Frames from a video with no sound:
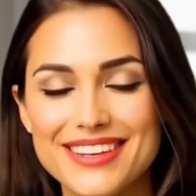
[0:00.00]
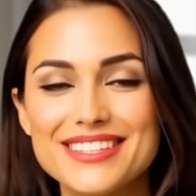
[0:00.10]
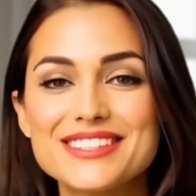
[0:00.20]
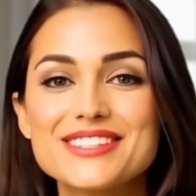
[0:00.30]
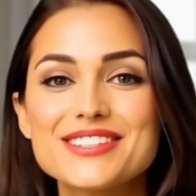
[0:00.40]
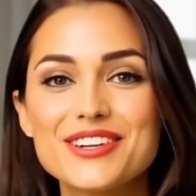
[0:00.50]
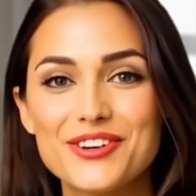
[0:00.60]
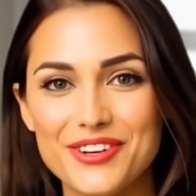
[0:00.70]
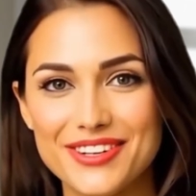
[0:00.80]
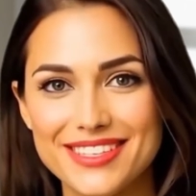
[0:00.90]
This is still
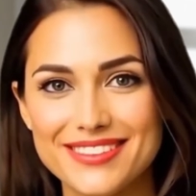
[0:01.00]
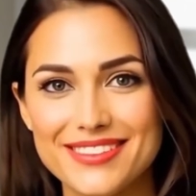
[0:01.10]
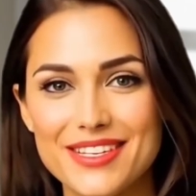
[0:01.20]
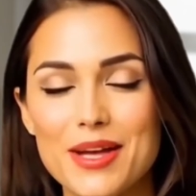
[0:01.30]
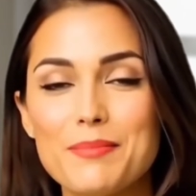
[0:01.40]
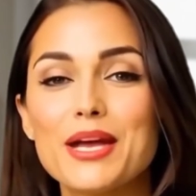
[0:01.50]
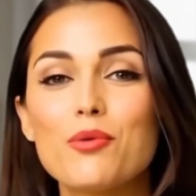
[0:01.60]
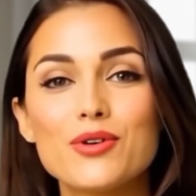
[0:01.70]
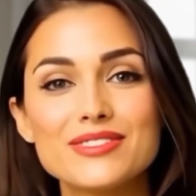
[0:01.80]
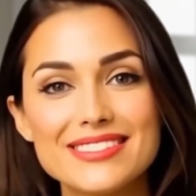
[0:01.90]
early, but it
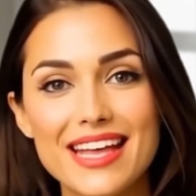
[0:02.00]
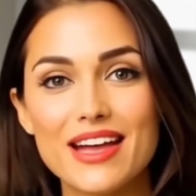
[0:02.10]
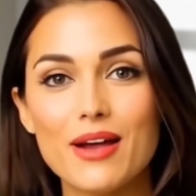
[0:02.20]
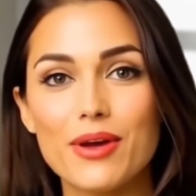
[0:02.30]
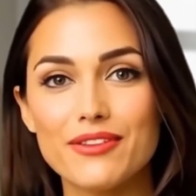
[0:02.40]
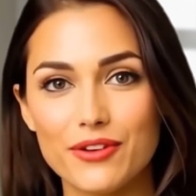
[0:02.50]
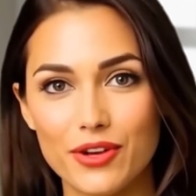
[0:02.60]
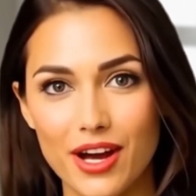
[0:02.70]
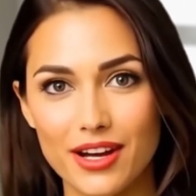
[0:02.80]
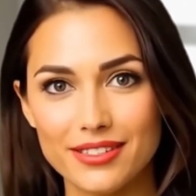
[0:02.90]
won't stay that way for
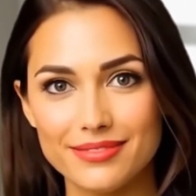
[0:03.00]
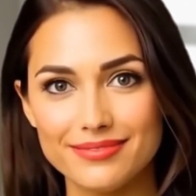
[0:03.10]
long.